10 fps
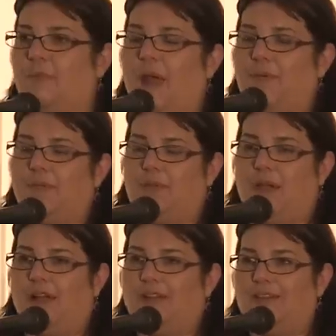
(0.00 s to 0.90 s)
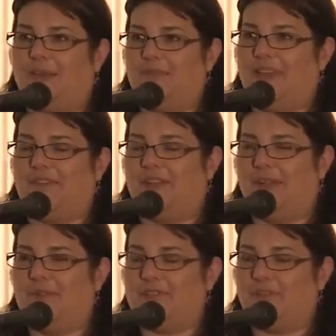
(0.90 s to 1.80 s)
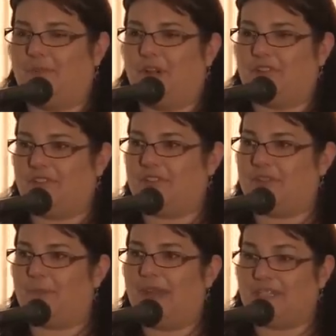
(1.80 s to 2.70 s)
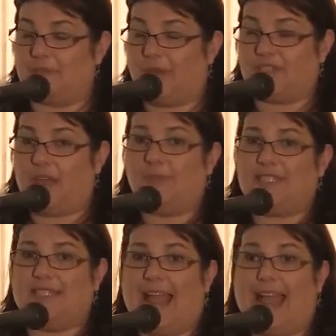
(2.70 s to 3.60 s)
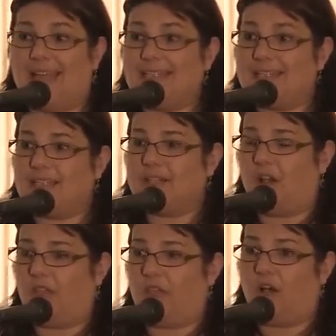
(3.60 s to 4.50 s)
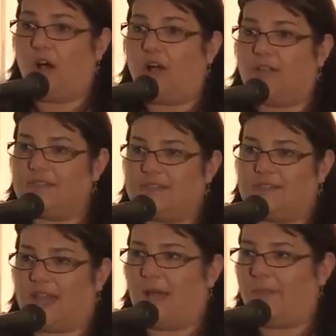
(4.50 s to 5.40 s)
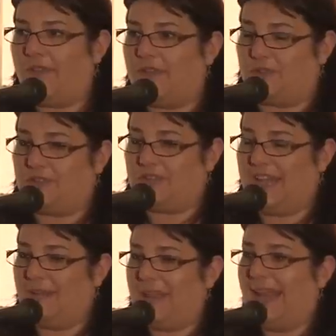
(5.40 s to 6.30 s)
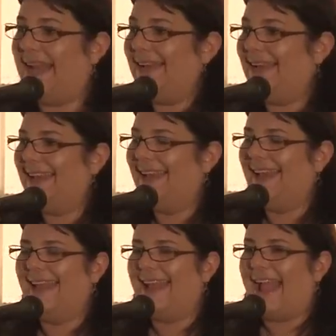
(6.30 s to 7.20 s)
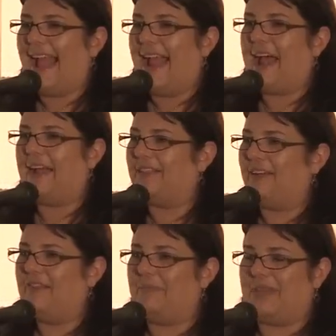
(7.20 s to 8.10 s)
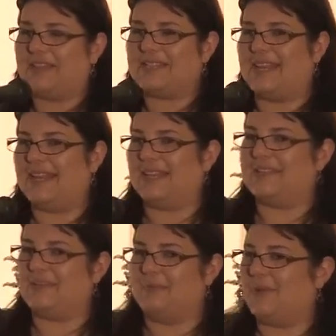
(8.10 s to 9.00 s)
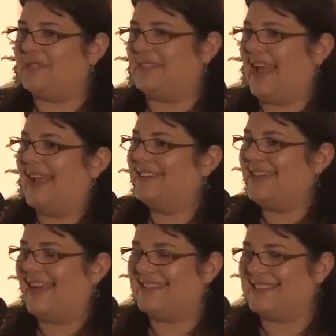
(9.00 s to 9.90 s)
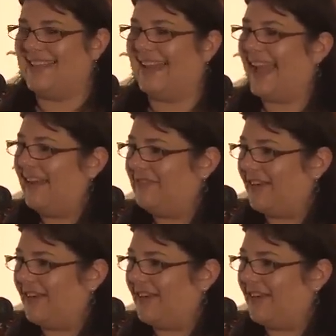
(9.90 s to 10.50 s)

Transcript: probably my all time favorite image of the march. This is a painting by Thomas Nast called The Halt, a stop on the Georgia campaign. And I love it because it is the most sanitized thing ever,